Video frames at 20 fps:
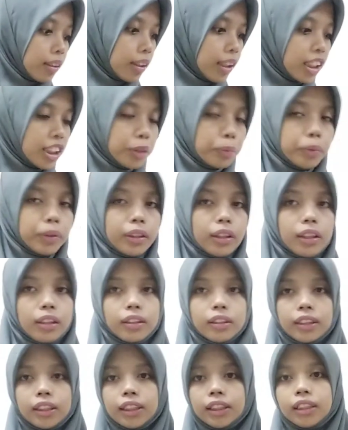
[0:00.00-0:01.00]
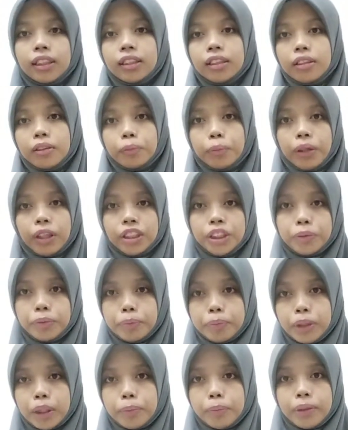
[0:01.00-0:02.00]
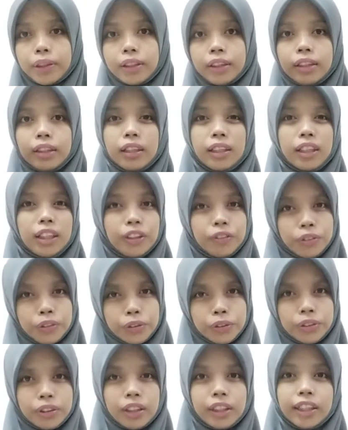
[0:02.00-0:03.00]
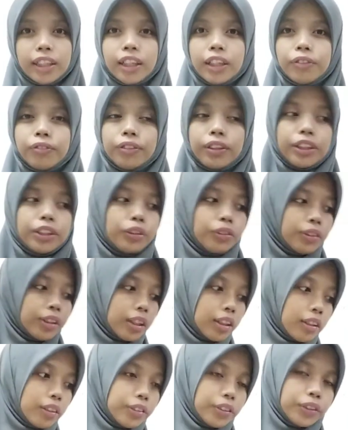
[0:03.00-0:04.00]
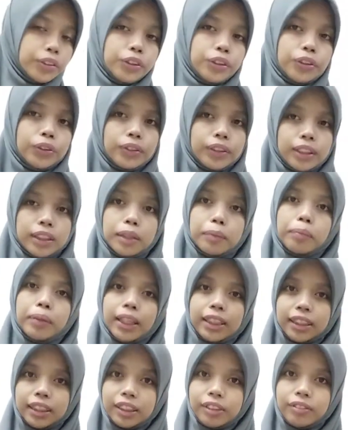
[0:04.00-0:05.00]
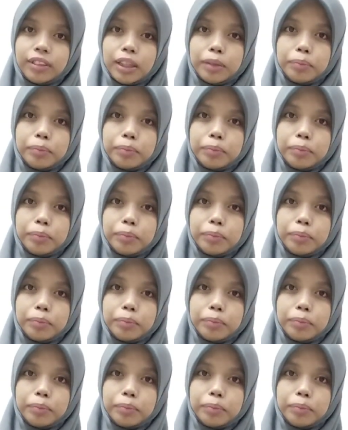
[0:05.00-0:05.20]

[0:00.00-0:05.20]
Last but not least, parchment paper. If you do not have one, you can also use plastic